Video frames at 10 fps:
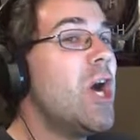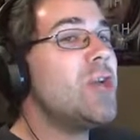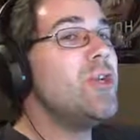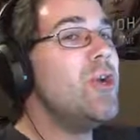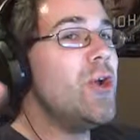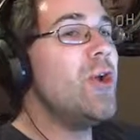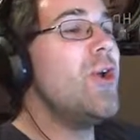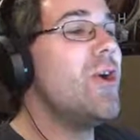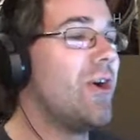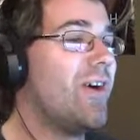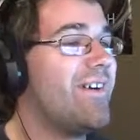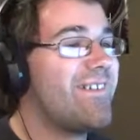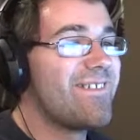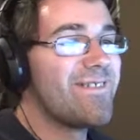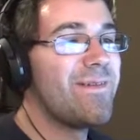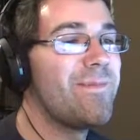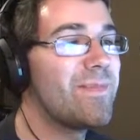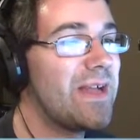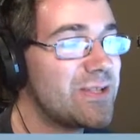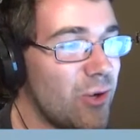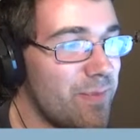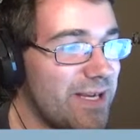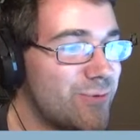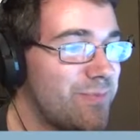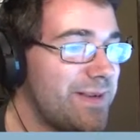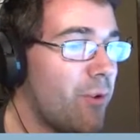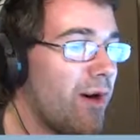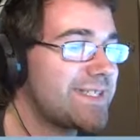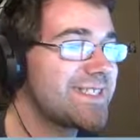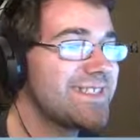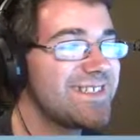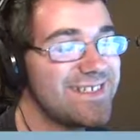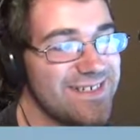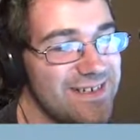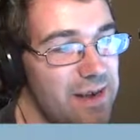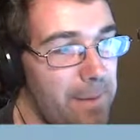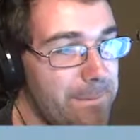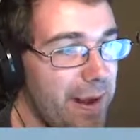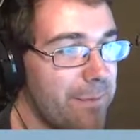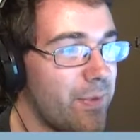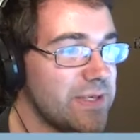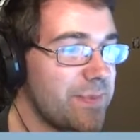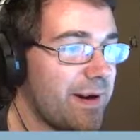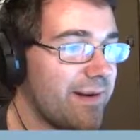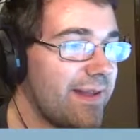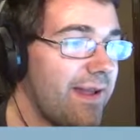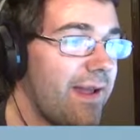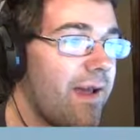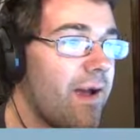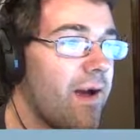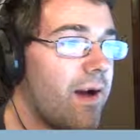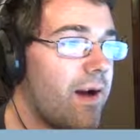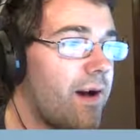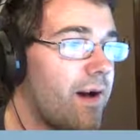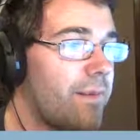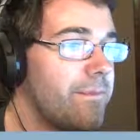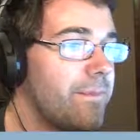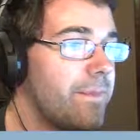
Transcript: Yeah! Don't mess with me, boys. Bam, boys, apparently. Oh,